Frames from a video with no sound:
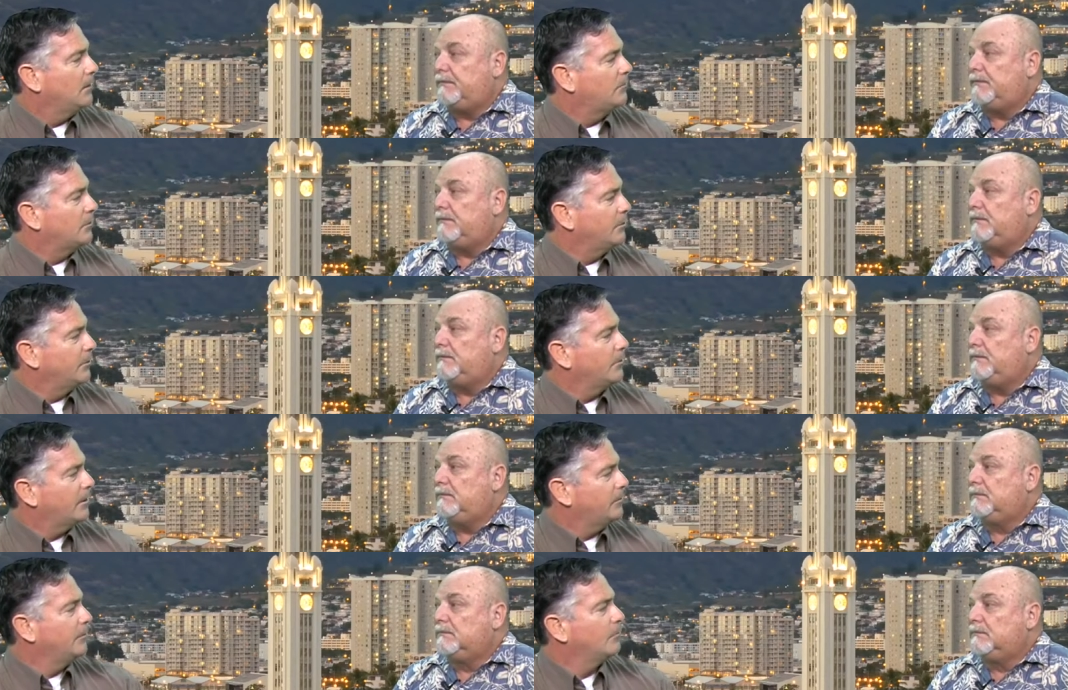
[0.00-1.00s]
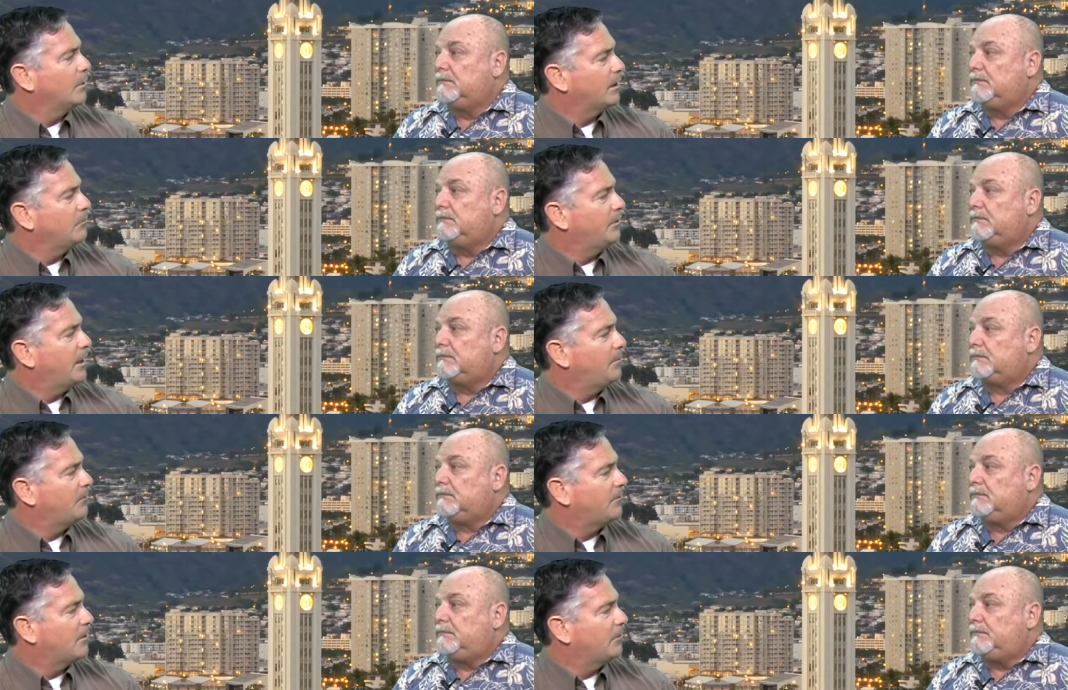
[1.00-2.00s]
Speaker 1: so you're you're working with them
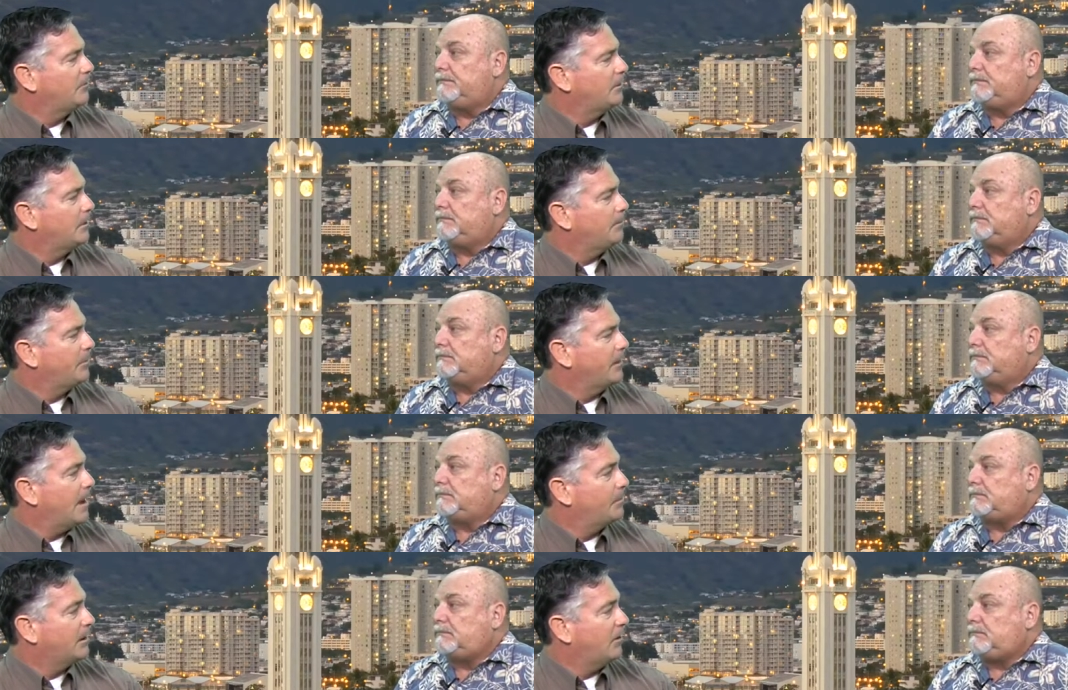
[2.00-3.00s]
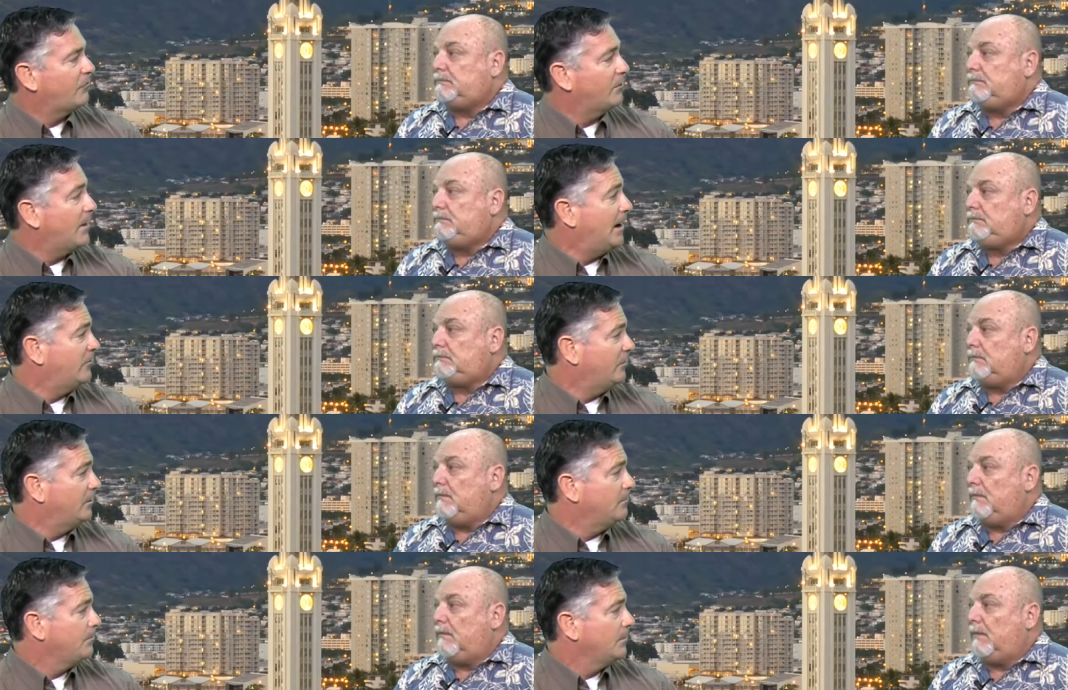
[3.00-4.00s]
as far as um, the application of
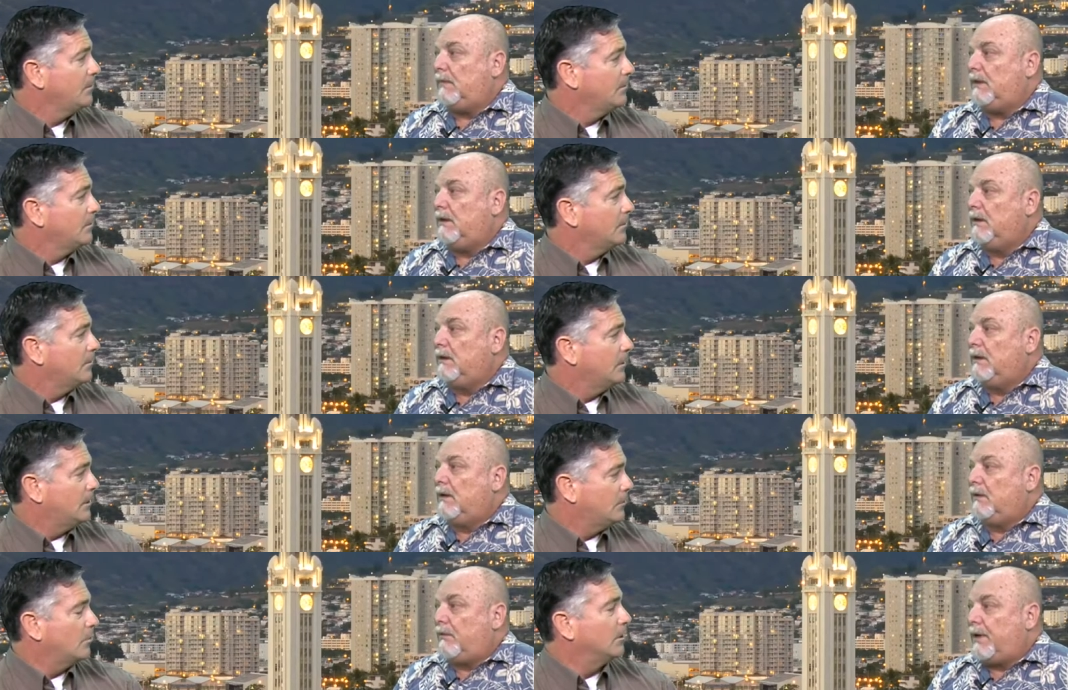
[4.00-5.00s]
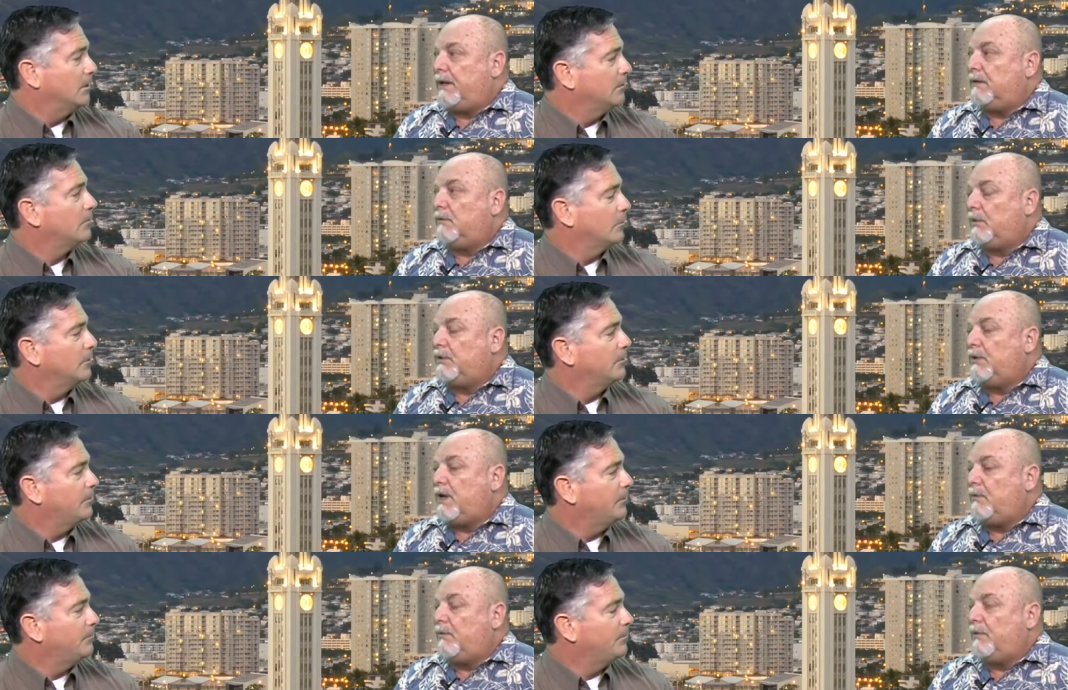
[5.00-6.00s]
hydrogen. Uh, or, right. We're
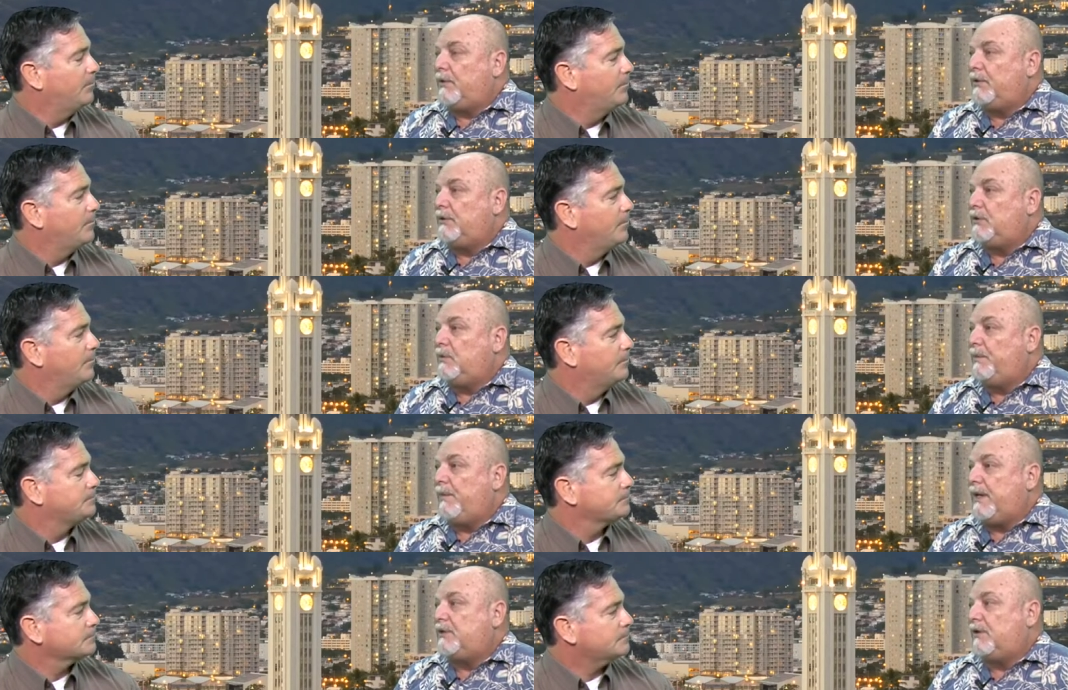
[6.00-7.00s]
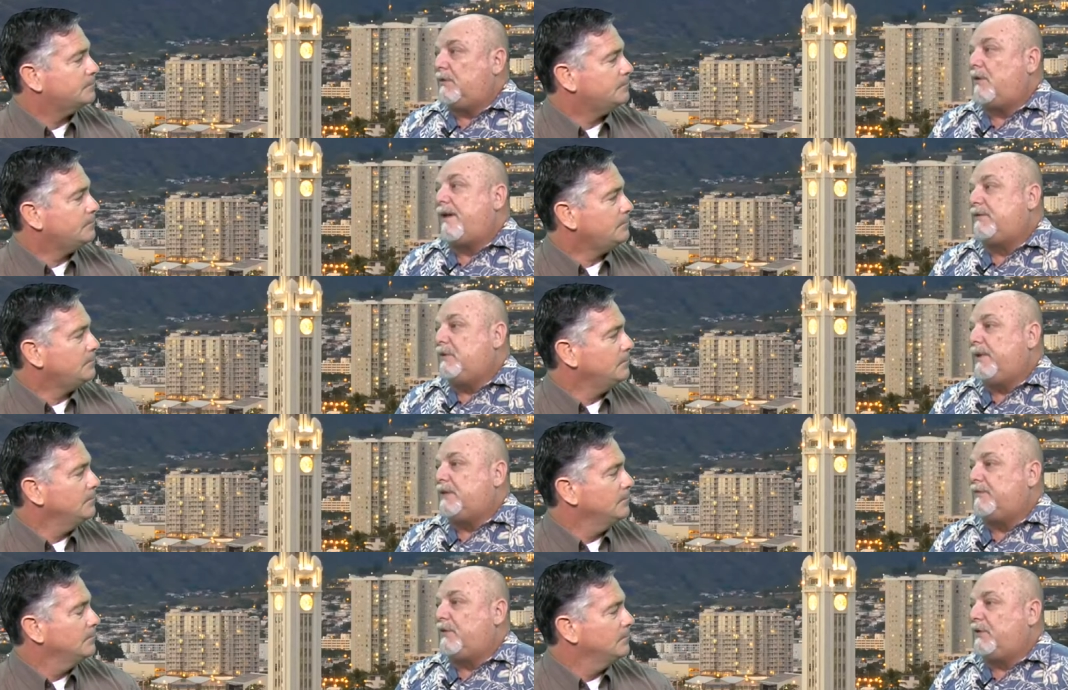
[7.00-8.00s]
doing
Speaker 2: we're doing two major. We have two
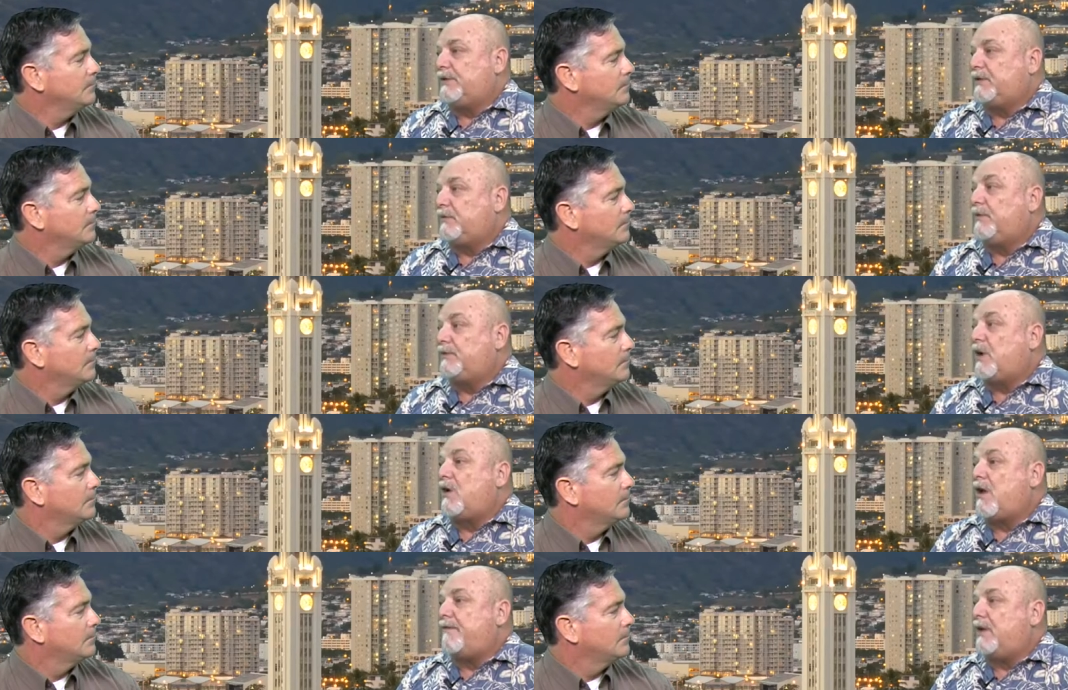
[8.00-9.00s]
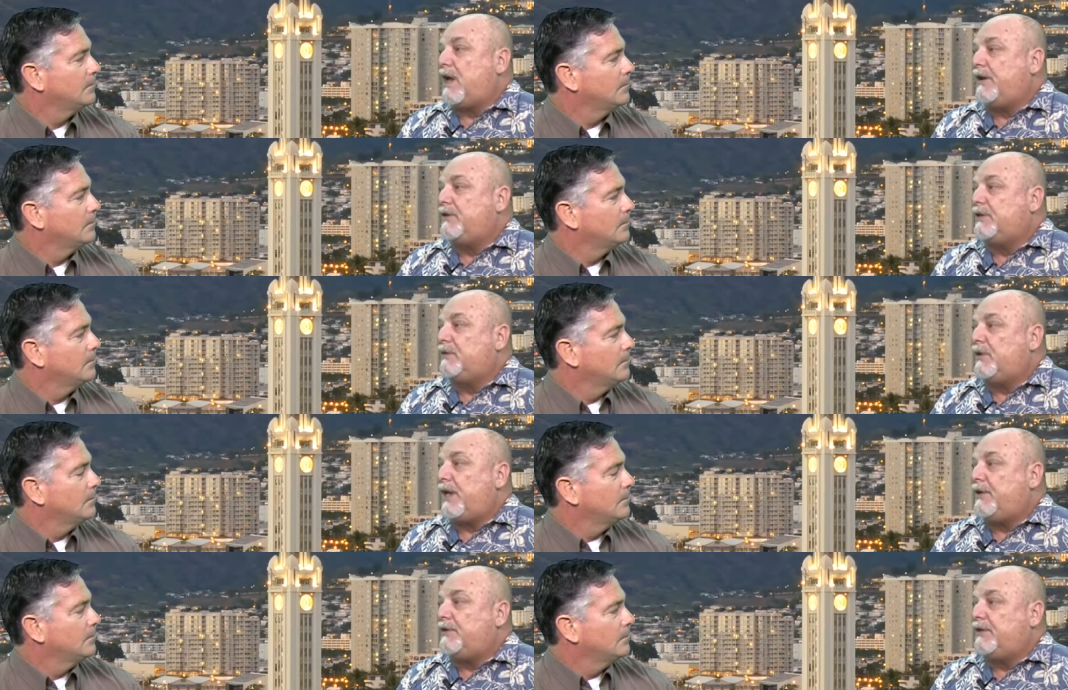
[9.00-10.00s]
major focuses. We've started off in hydrogen with
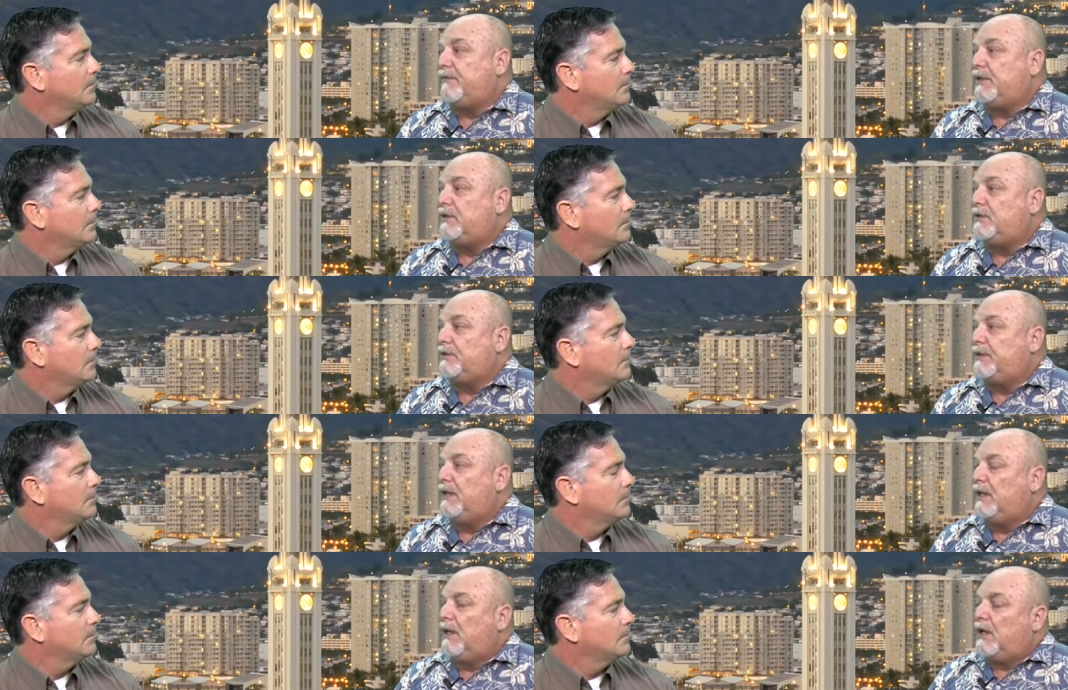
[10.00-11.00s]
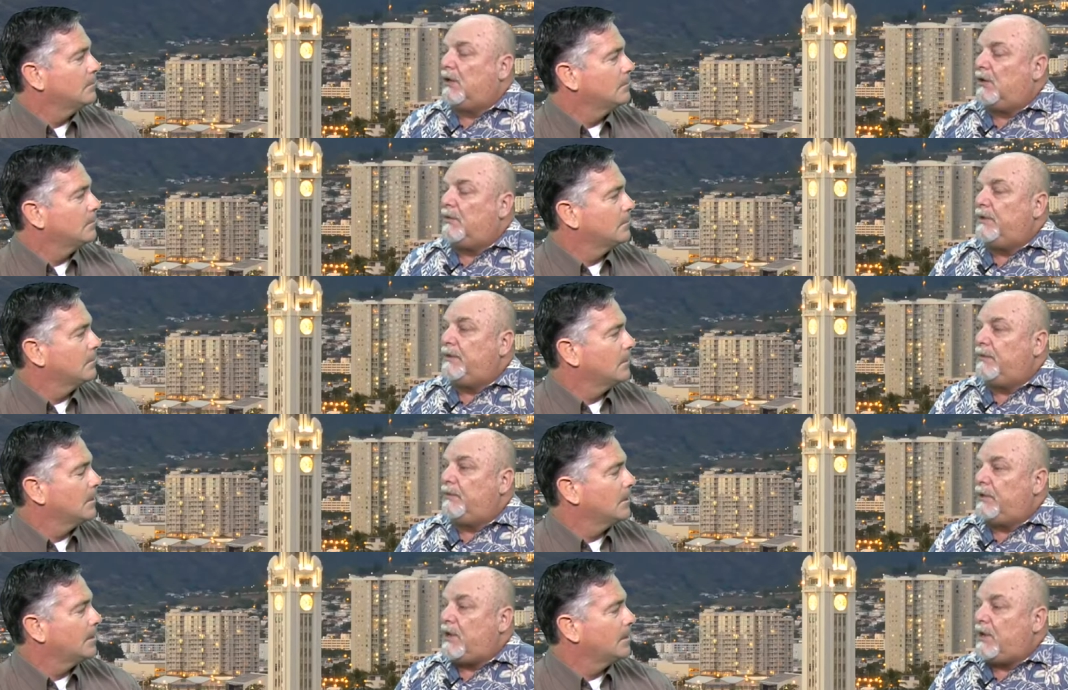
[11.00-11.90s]
hydrogen vehicles. Mm-hmm. Currently, we